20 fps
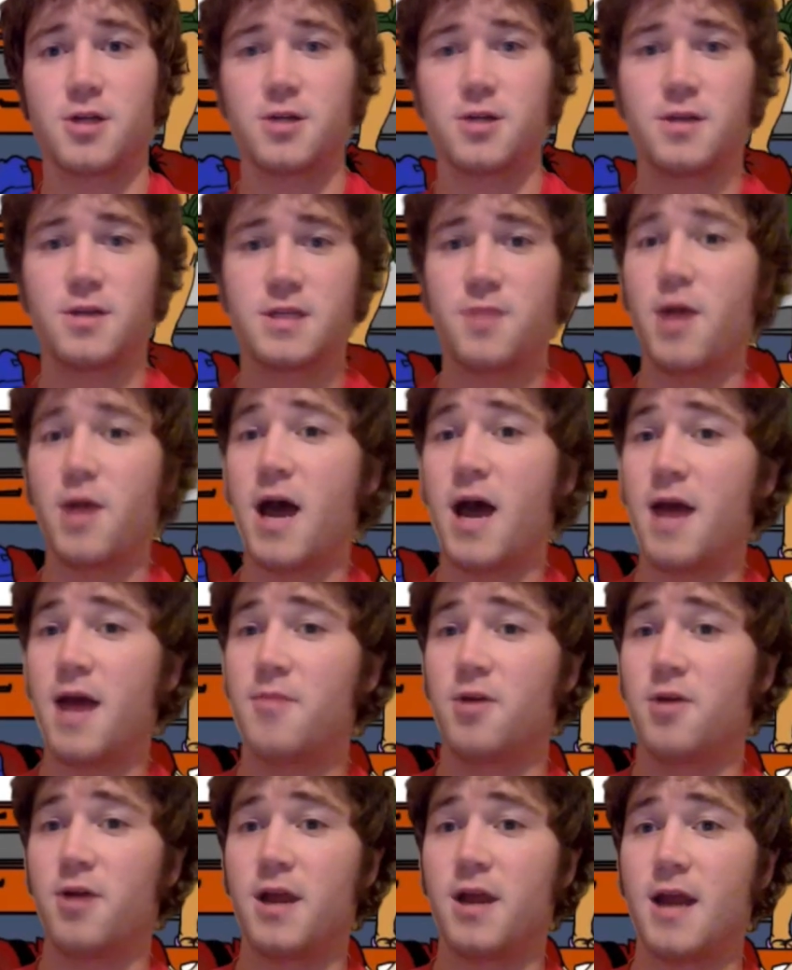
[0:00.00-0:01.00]
You can see behind
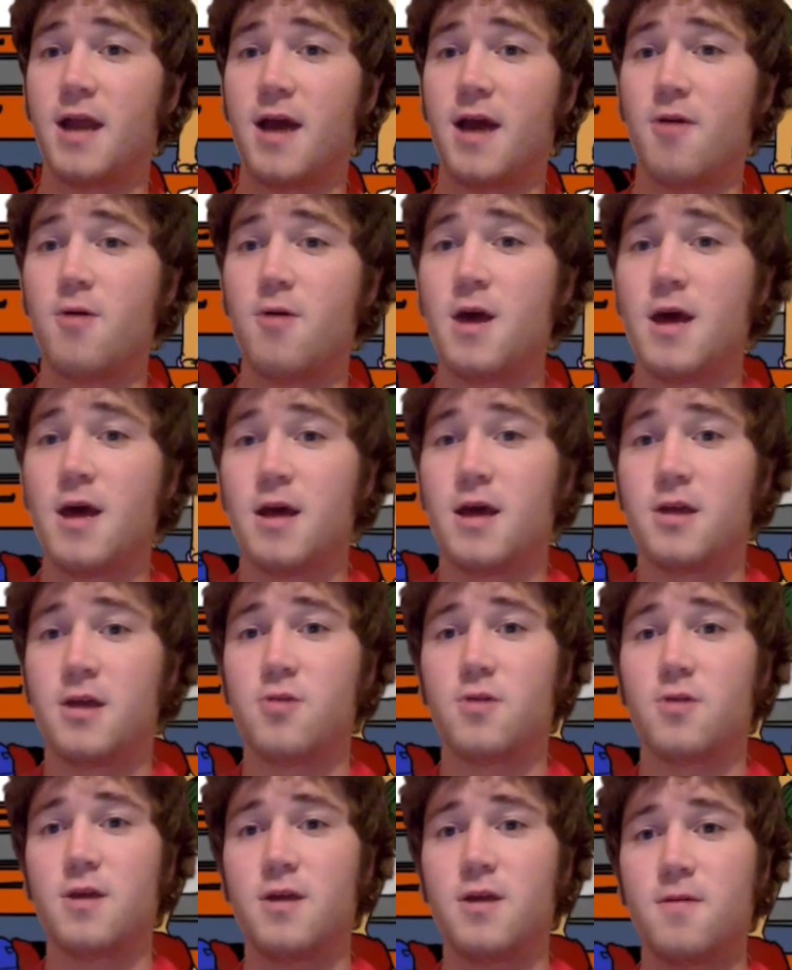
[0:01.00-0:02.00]
me right now,
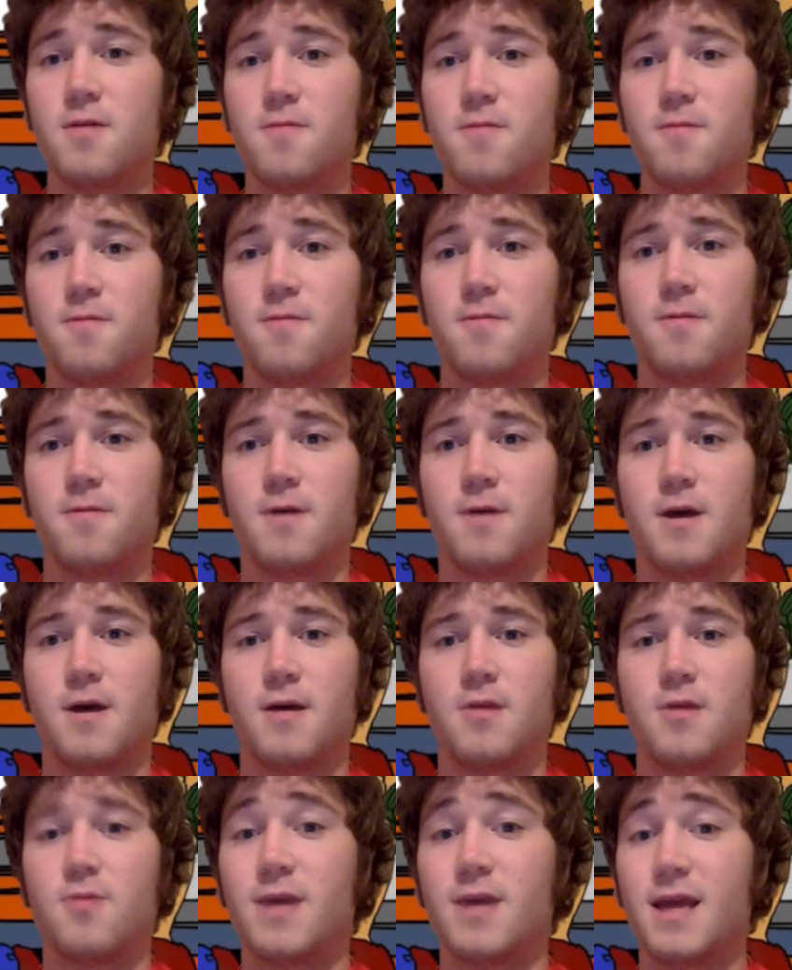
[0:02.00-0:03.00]
you
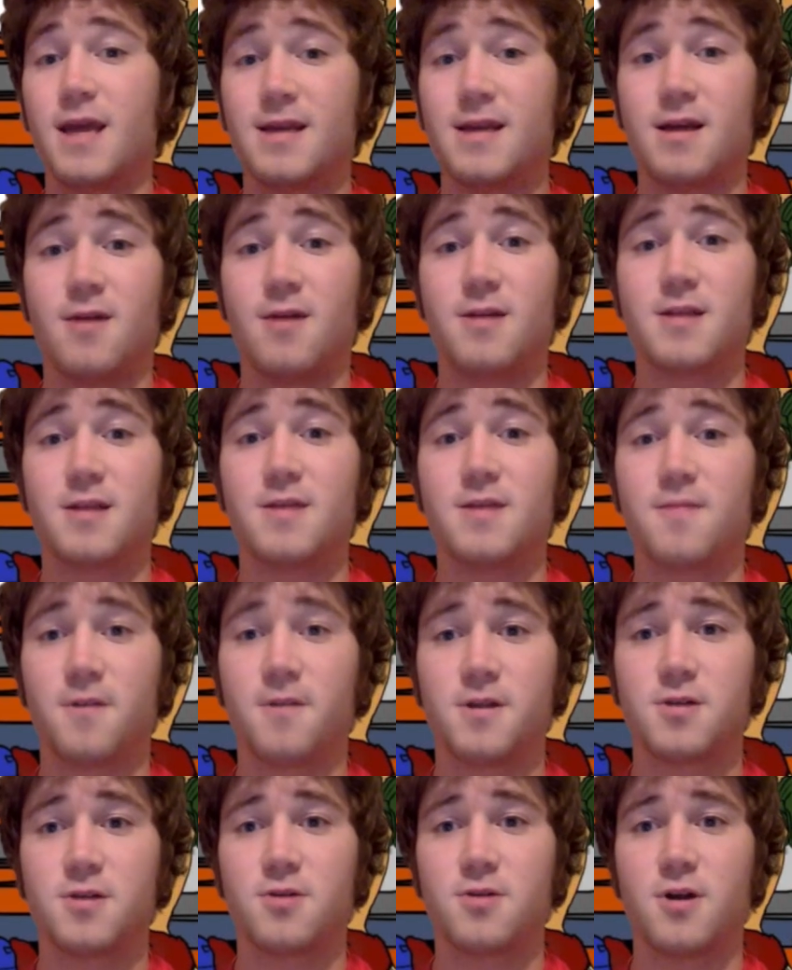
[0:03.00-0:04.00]
get all these
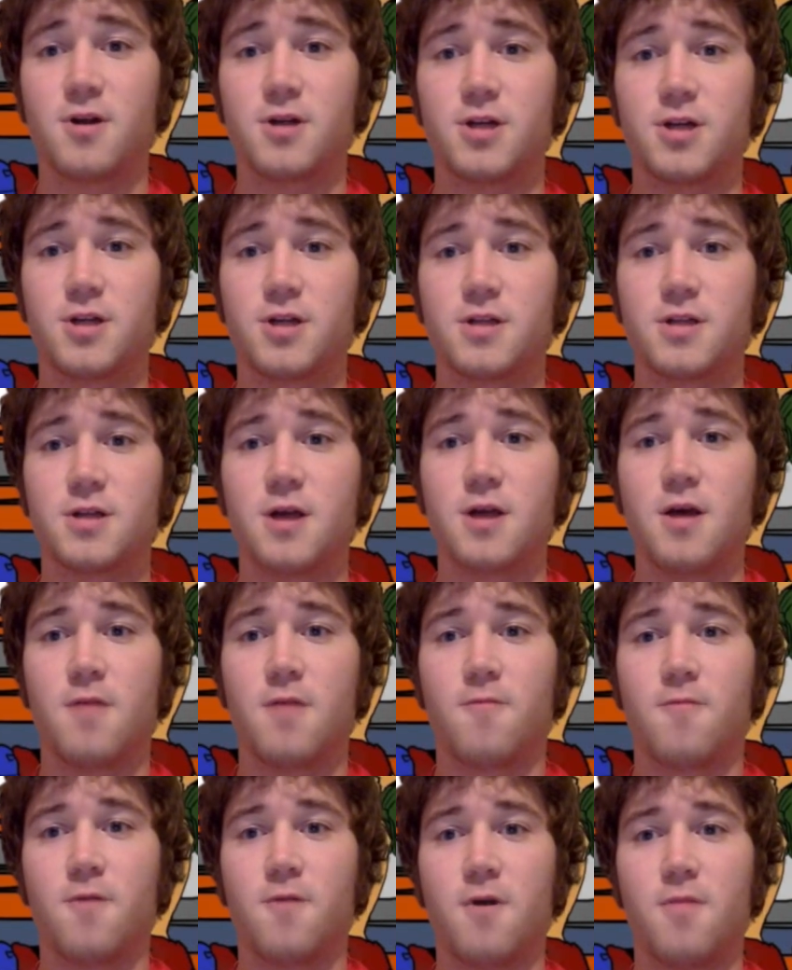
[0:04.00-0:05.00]
different instructions
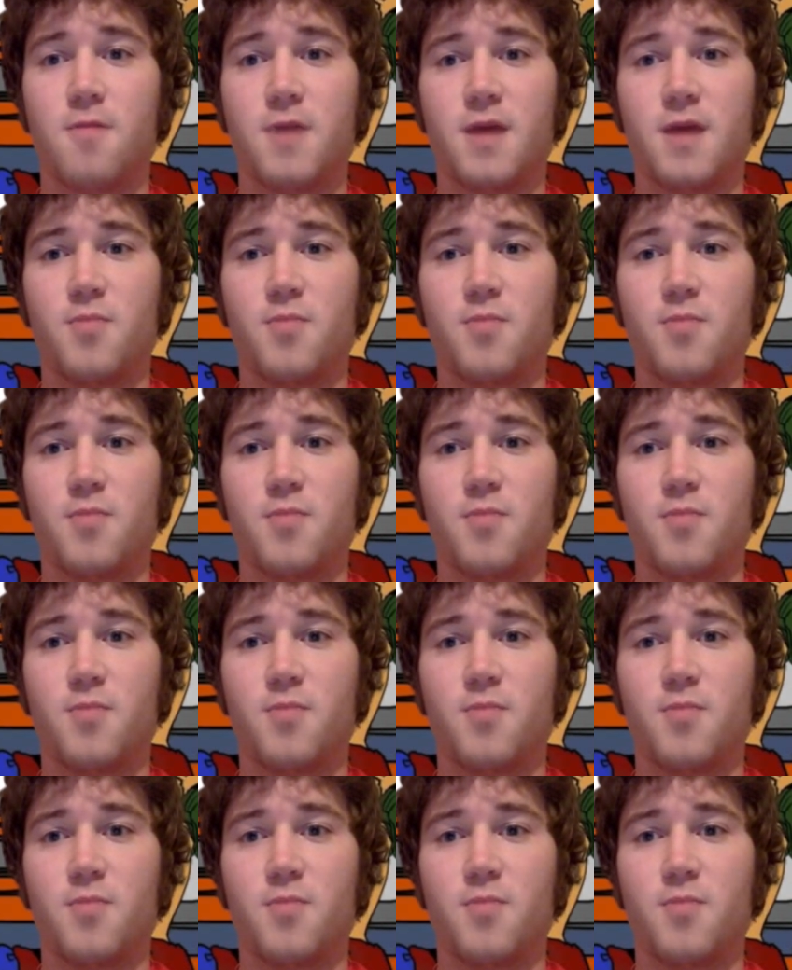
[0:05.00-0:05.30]
from a